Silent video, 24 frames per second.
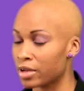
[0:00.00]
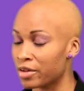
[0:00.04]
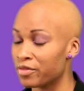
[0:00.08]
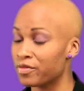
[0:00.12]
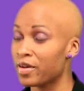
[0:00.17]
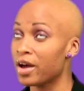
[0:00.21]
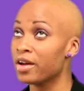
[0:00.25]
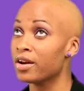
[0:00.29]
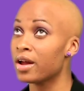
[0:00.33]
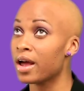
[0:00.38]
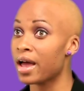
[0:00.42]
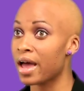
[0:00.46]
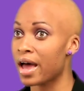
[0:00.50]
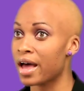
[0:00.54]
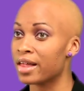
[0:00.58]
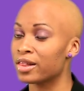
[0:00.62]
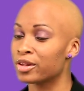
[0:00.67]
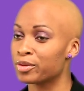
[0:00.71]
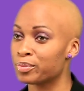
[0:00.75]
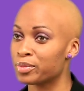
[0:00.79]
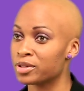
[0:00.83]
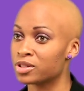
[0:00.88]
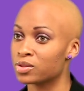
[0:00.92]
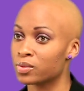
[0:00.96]
I found out I
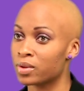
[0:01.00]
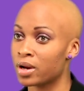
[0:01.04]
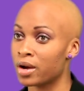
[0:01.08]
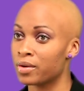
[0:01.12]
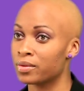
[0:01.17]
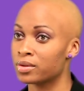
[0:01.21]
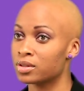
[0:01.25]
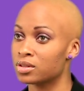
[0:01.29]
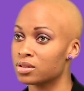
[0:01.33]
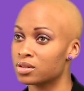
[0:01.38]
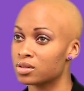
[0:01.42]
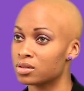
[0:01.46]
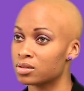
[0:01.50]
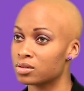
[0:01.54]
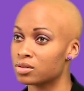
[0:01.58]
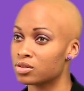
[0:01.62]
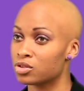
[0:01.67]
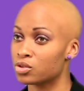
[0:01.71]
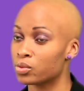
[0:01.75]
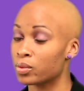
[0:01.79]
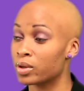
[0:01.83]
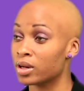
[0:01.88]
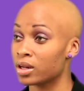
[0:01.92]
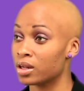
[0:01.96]
had lupus when I was
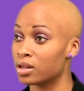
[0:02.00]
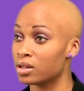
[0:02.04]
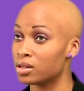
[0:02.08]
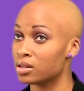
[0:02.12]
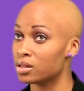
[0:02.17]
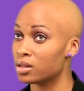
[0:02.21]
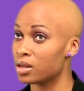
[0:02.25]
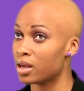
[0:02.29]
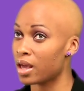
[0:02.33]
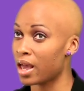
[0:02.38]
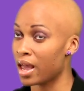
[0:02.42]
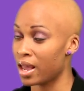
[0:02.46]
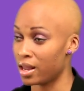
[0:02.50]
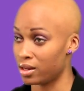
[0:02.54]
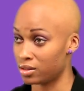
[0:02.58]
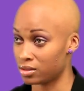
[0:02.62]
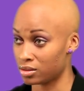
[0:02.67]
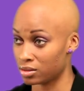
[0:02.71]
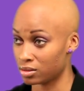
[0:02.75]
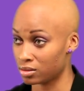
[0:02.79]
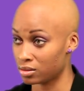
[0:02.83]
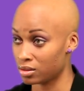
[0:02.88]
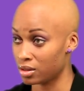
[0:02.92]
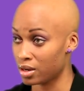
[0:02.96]

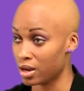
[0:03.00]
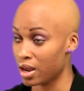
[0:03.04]
28,